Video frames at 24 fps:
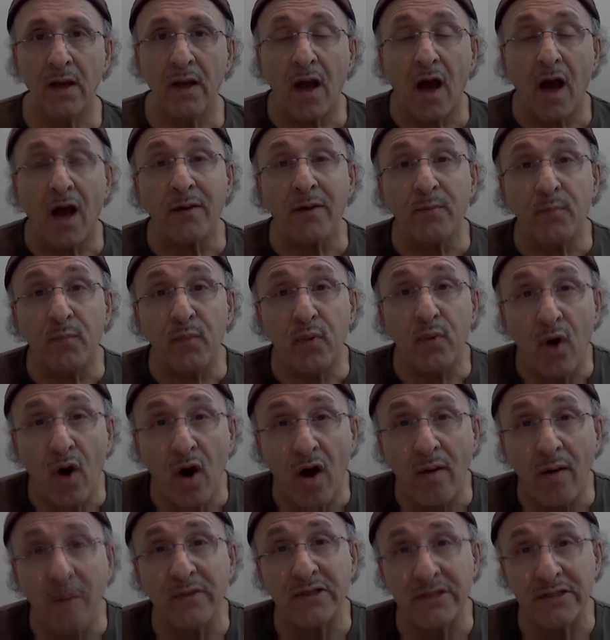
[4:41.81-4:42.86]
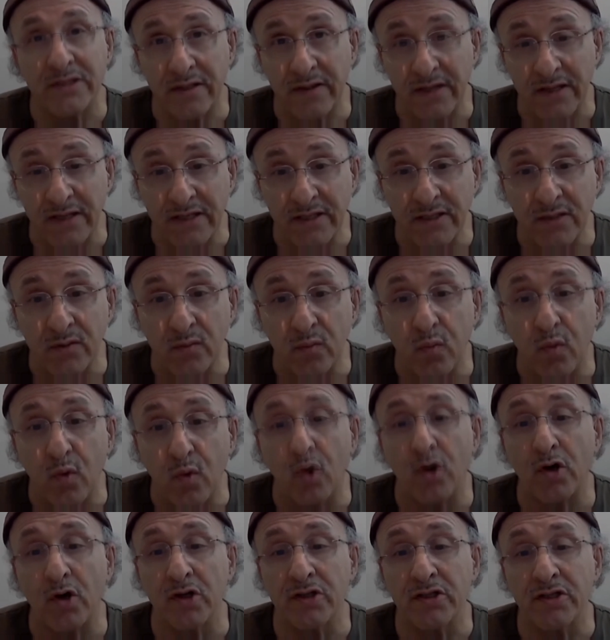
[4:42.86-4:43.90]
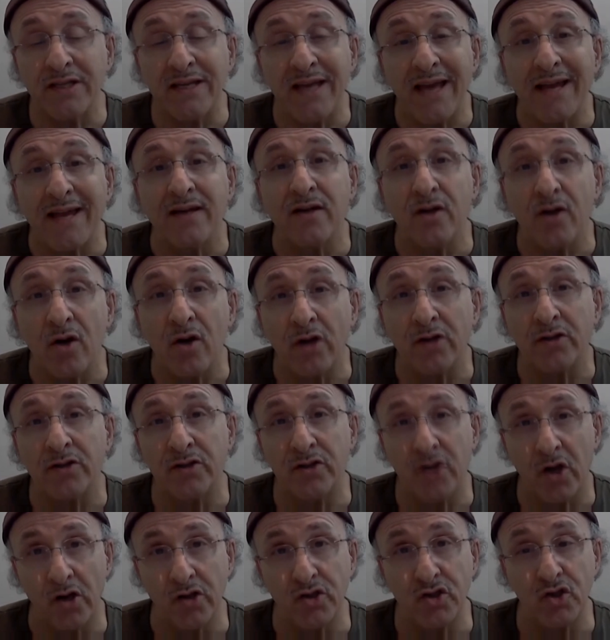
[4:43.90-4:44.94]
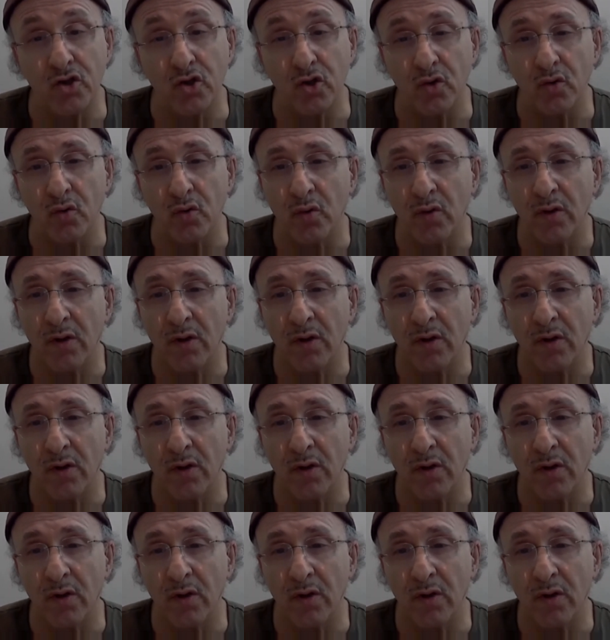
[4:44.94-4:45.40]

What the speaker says: I promise that these words cannot touch you,